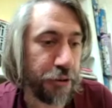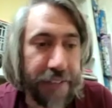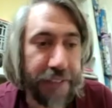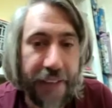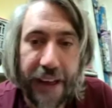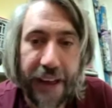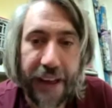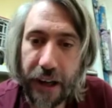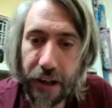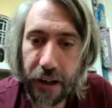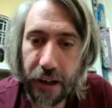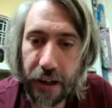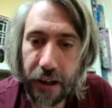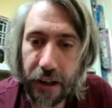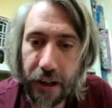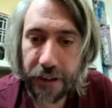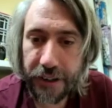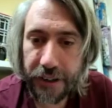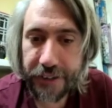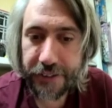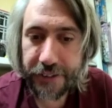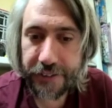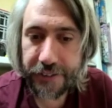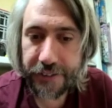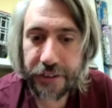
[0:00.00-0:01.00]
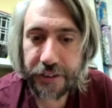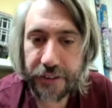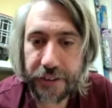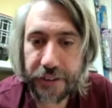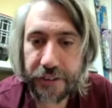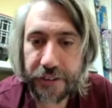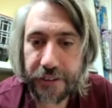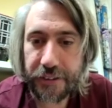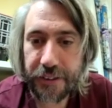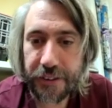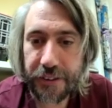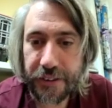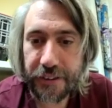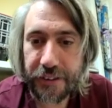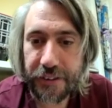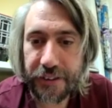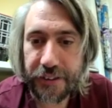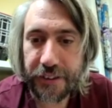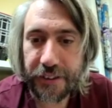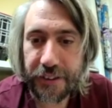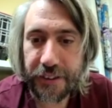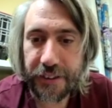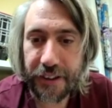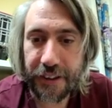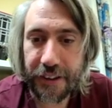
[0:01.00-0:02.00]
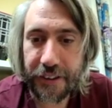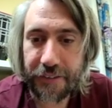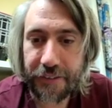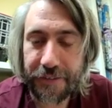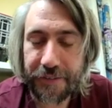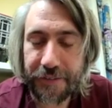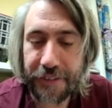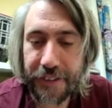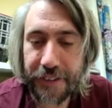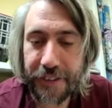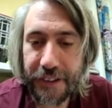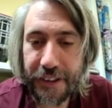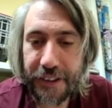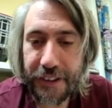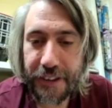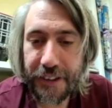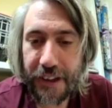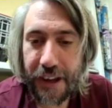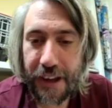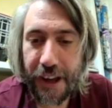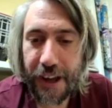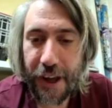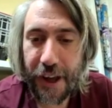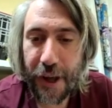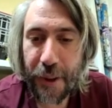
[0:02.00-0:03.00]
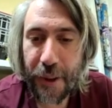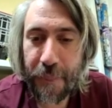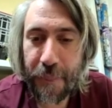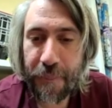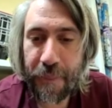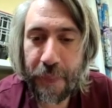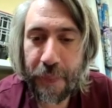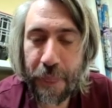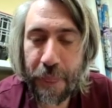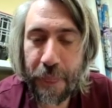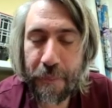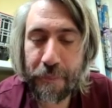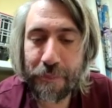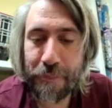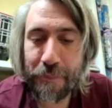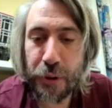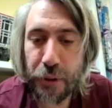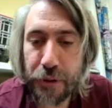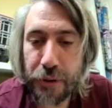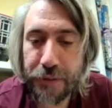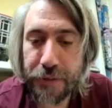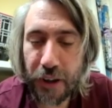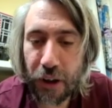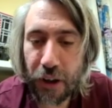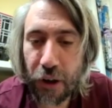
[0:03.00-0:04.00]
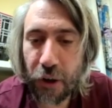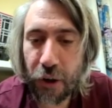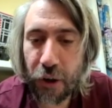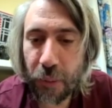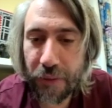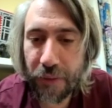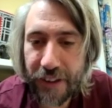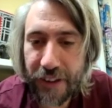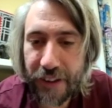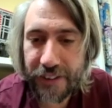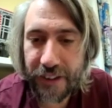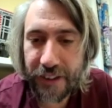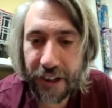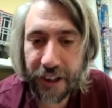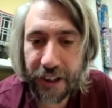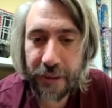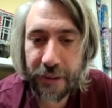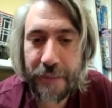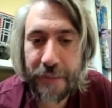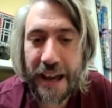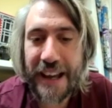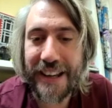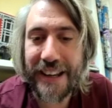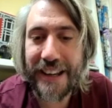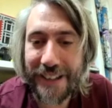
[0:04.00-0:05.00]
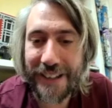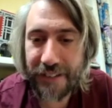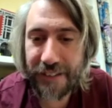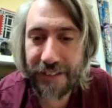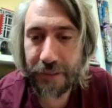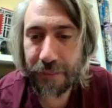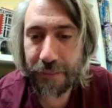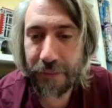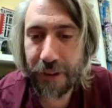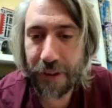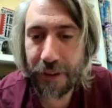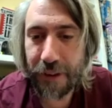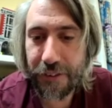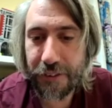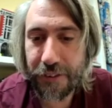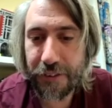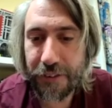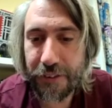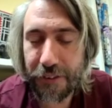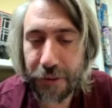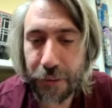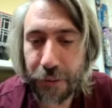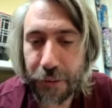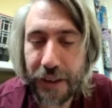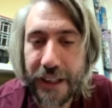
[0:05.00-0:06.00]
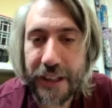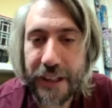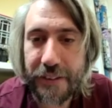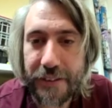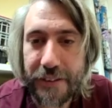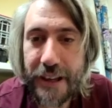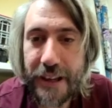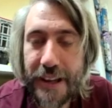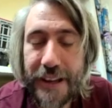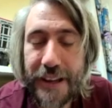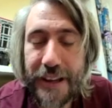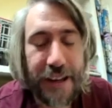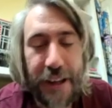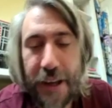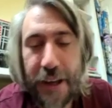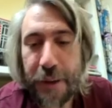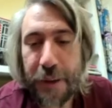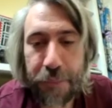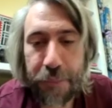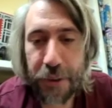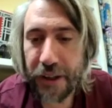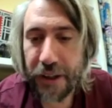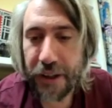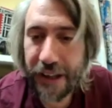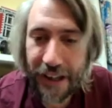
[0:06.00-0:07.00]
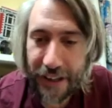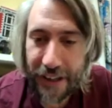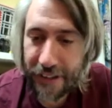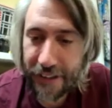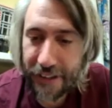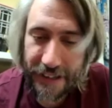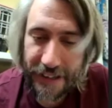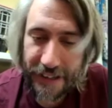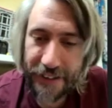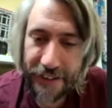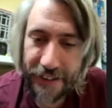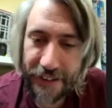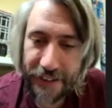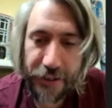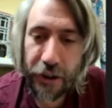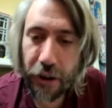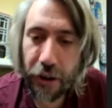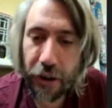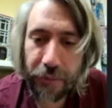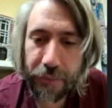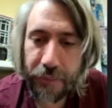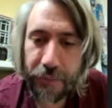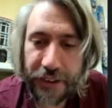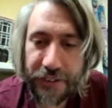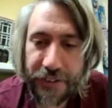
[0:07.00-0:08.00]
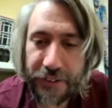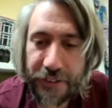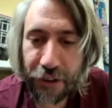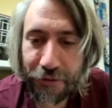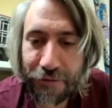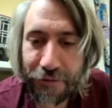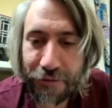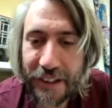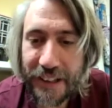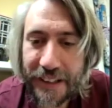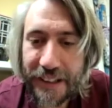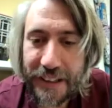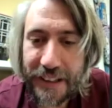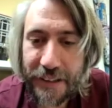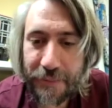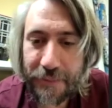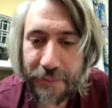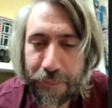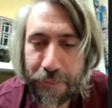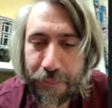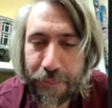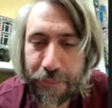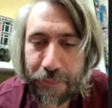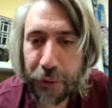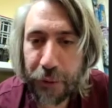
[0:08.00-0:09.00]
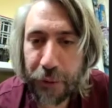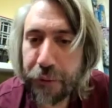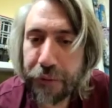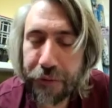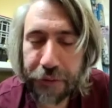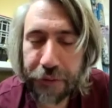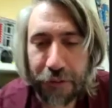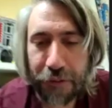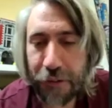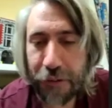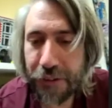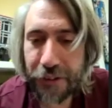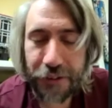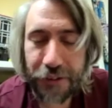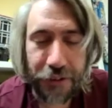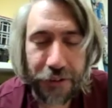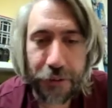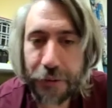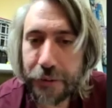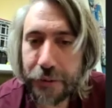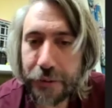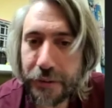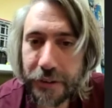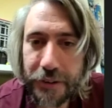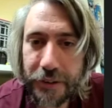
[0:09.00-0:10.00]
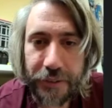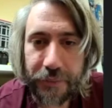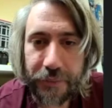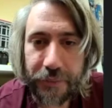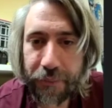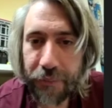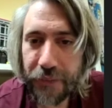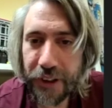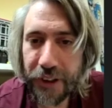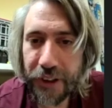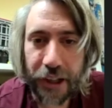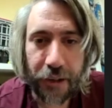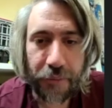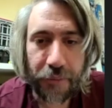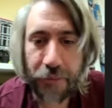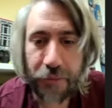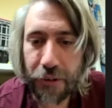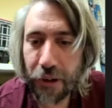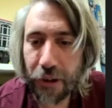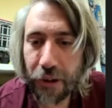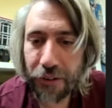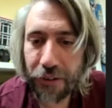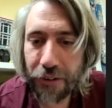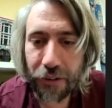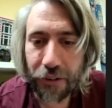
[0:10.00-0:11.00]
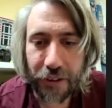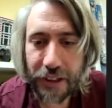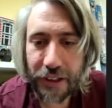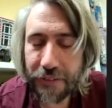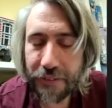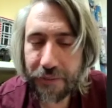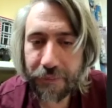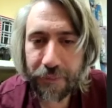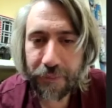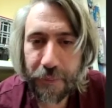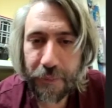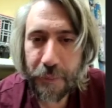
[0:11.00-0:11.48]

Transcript: their hardest to to to kind of um, move along with this kind of mechanism that school is but it, it's it's not it's not really built for us at all you know it's a not, really not challenging